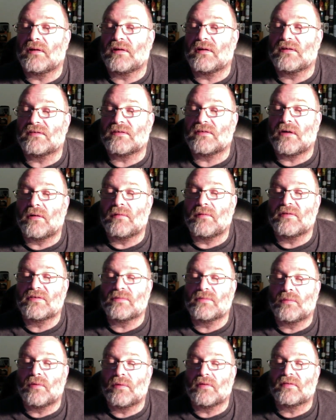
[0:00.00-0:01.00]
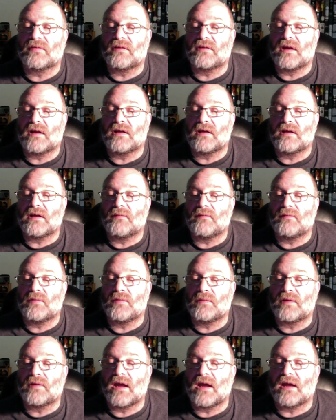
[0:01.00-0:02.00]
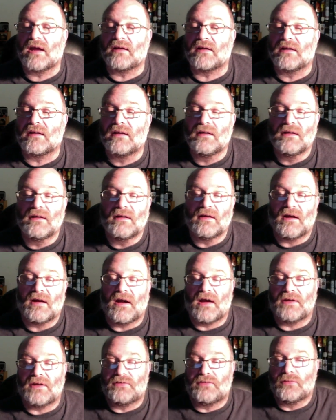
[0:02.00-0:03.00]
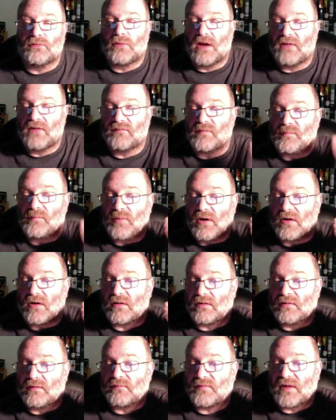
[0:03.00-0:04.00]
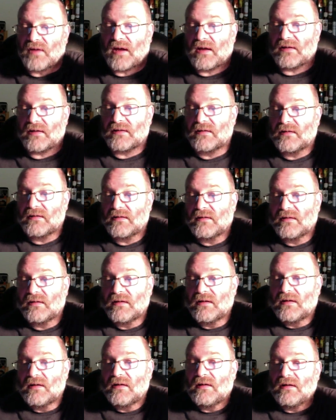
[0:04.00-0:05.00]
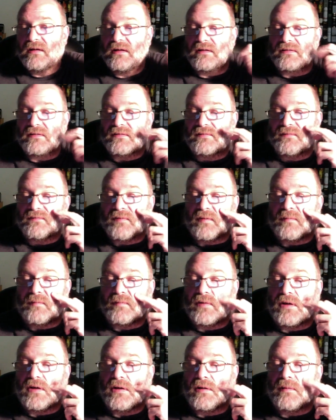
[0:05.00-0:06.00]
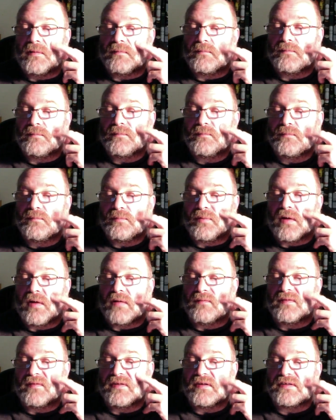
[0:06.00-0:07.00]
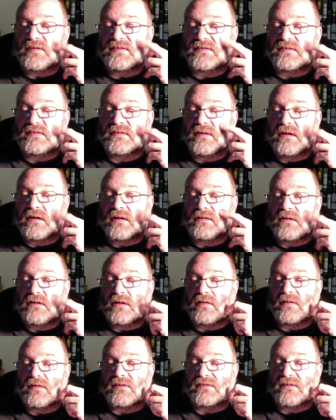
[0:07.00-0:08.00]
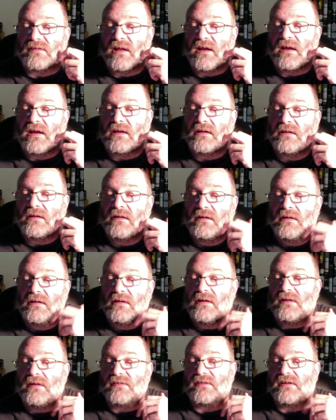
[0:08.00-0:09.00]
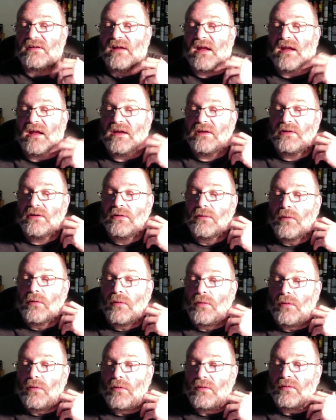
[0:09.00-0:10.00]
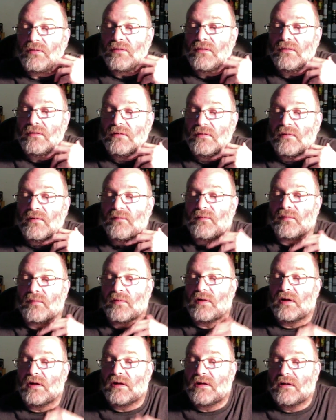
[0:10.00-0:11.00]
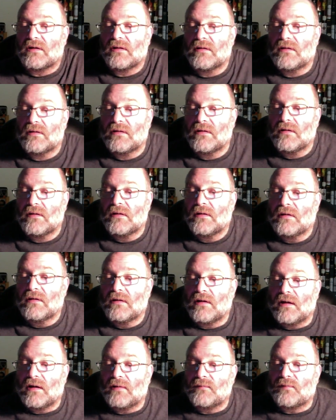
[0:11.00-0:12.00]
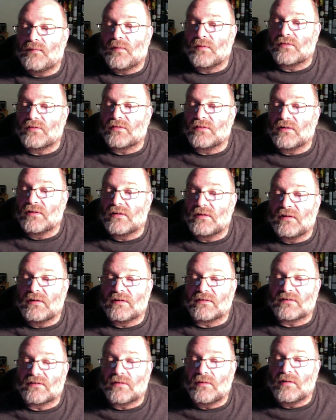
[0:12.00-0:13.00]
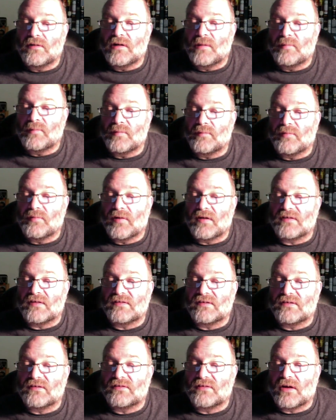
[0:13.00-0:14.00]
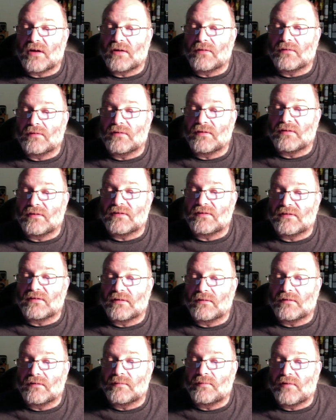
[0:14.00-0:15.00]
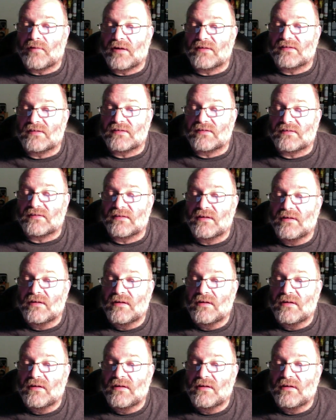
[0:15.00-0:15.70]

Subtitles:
is always worth getting if you can. I do have a bottle of that. It's from Provenance, Douglas Lang. It's an 8-year-old Lafroig. Unfortunately, it's going up in price to shadow the distillery prices.